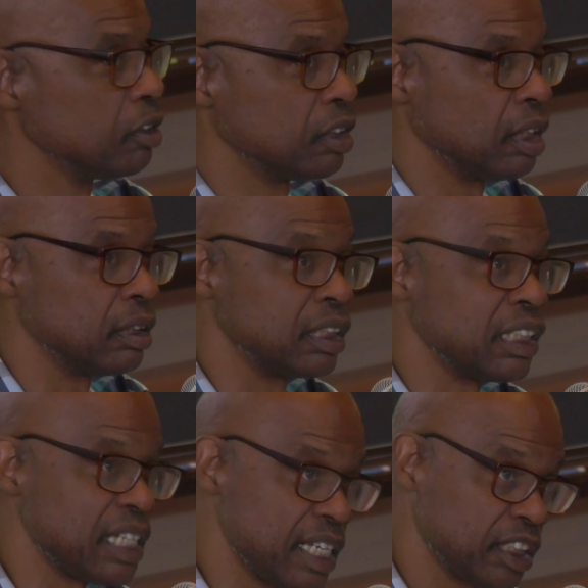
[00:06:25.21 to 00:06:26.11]
to
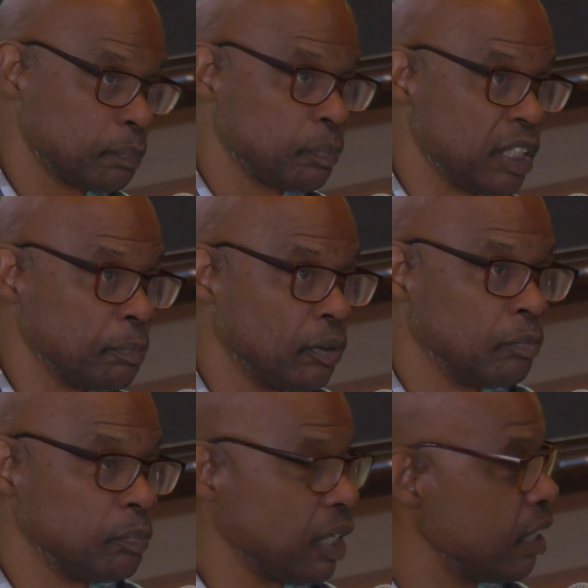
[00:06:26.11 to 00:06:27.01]
teach people,
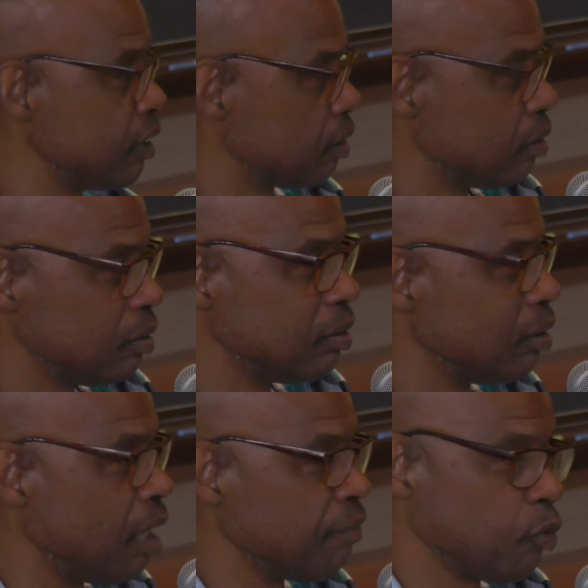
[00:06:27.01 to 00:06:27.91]
because
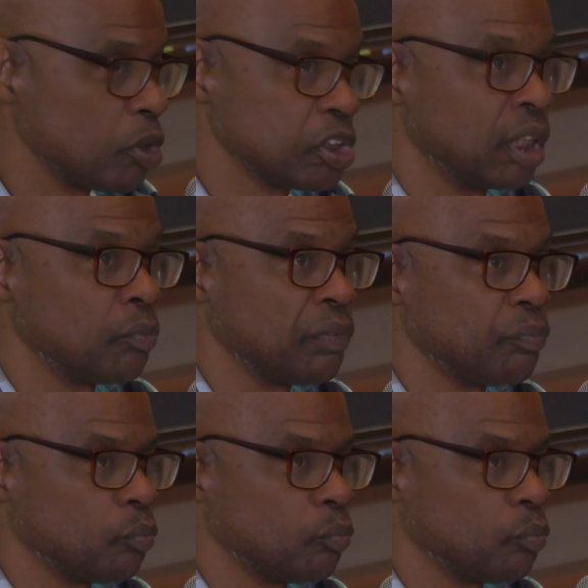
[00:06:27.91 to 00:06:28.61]
unfortunately